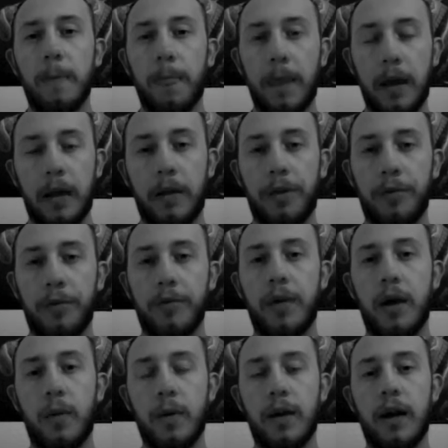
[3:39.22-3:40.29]
And through
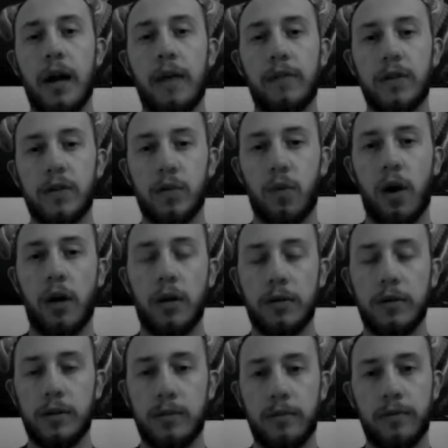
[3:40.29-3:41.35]
that, we kind of have to swallow
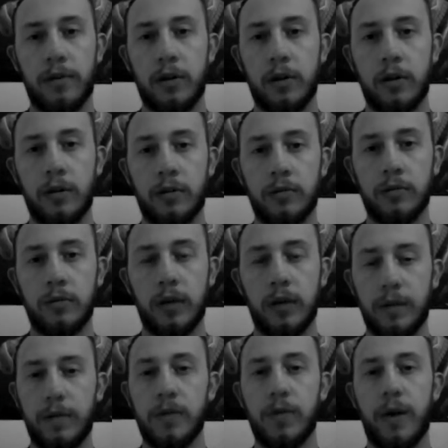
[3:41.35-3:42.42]
some of our own
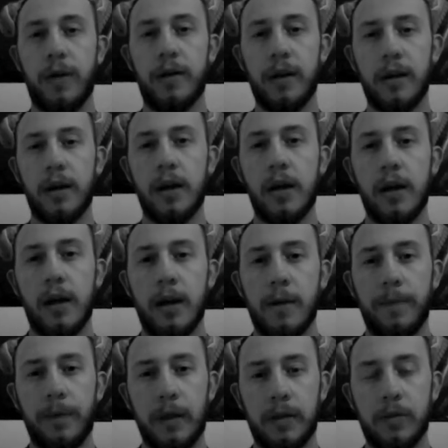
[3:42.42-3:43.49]
individuality.
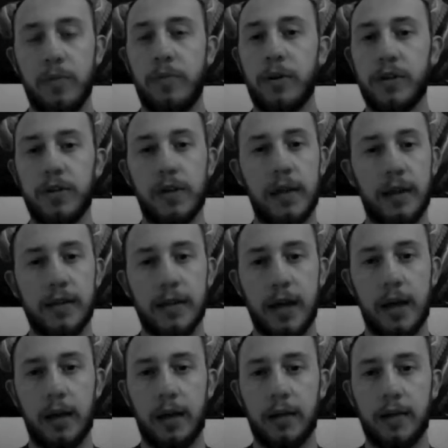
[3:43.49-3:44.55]
And so he pushes against
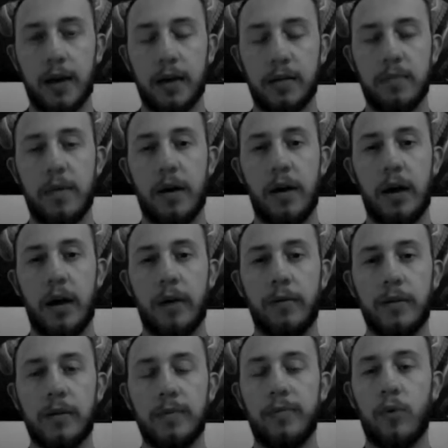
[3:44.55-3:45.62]
that and talks about how
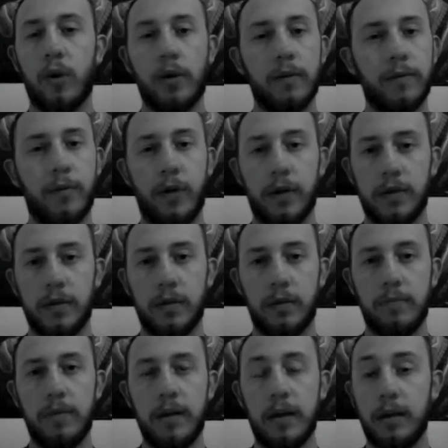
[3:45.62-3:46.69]
it's important for us to
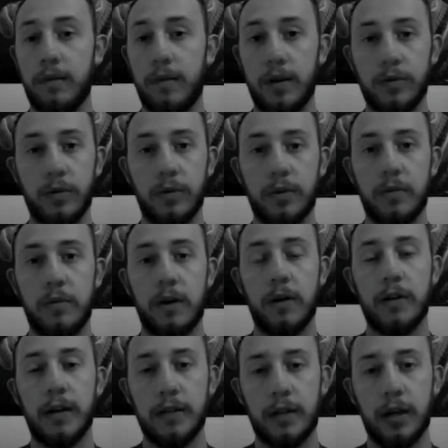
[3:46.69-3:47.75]
be individuals, to be
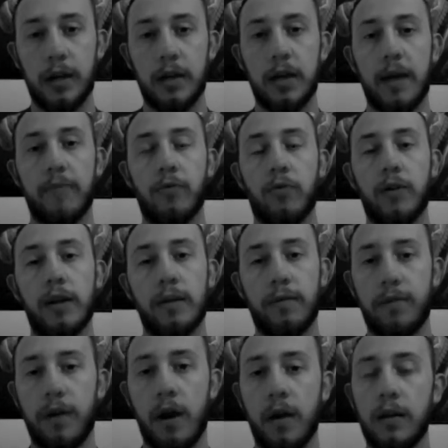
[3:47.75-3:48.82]
artistic, and to have creative
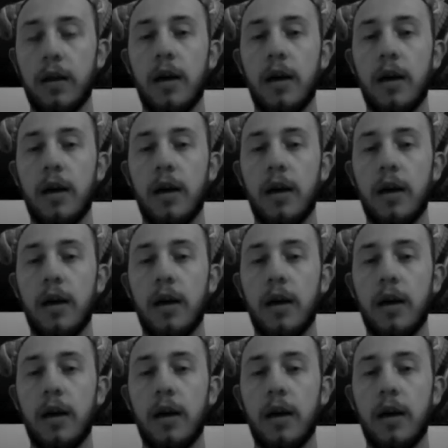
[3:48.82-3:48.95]
thought,